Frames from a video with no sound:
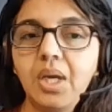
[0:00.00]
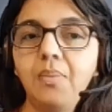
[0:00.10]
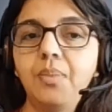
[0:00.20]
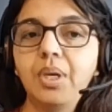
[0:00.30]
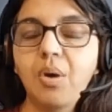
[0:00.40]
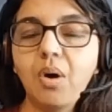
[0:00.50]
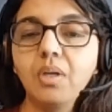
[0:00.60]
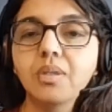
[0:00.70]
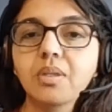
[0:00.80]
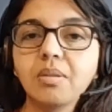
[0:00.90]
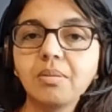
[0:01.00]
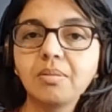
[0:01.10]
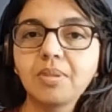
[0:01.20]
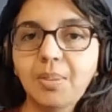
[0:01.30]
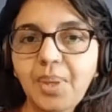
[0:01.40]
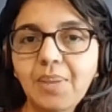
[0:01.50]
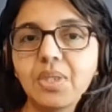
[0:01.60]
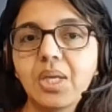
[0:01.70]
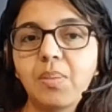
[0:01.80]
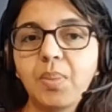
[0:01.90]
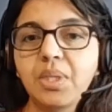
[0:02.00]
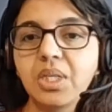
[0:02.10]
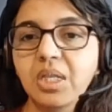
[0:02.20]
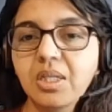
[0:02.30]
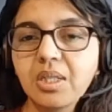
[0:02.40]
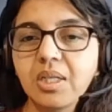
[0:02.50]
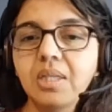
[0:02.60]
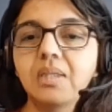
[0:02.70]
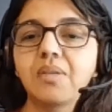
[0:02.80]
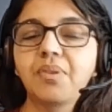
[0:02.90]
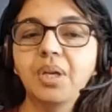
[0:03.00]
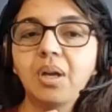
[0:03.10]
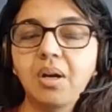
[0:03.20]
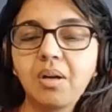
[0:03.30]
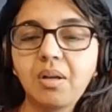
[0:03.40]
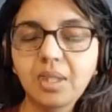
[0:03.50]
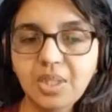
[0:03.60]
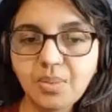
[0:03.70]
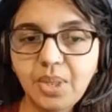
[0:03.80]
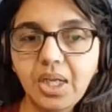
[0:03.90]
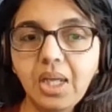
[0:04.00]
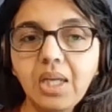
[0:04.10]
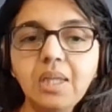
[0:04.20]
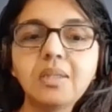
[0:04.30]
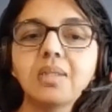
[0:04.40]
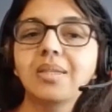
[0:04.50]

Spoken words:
because sometimes there may be changes, different customer needs.